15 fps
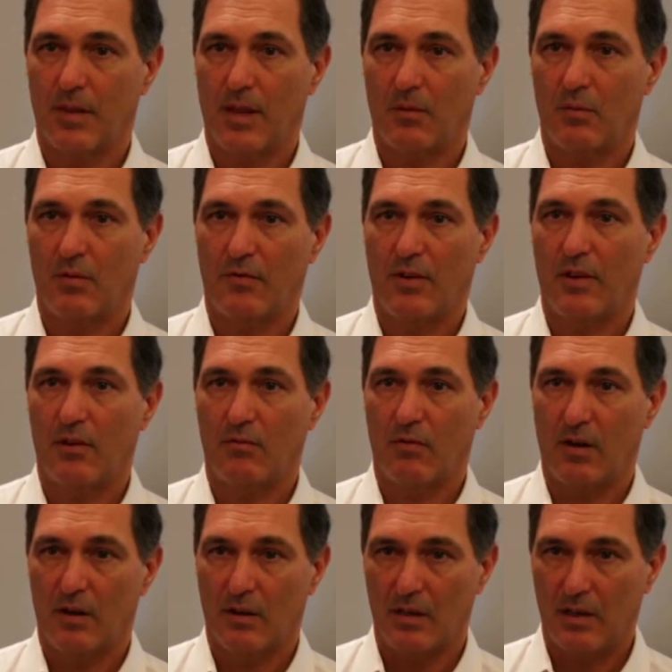and we're very
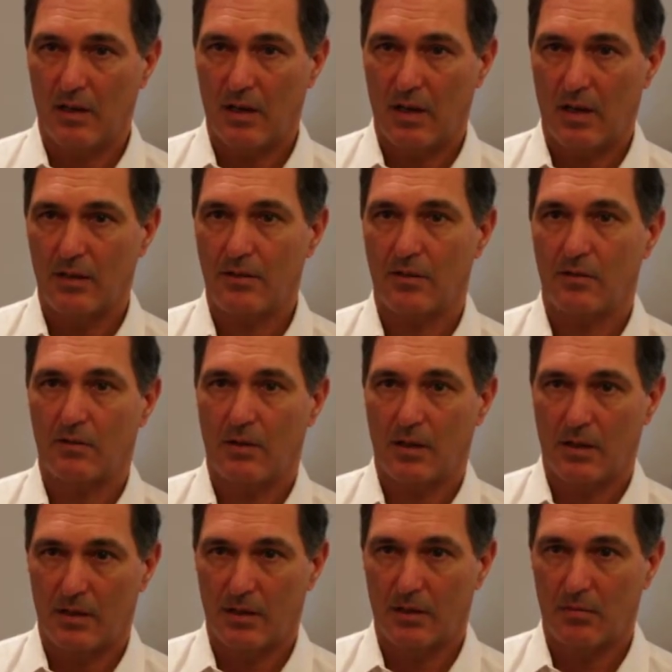rarely
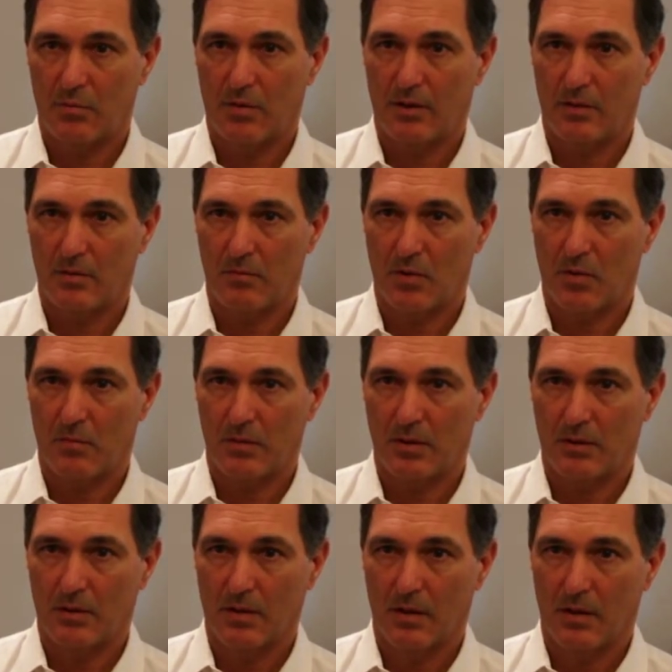concentrated in the present moment.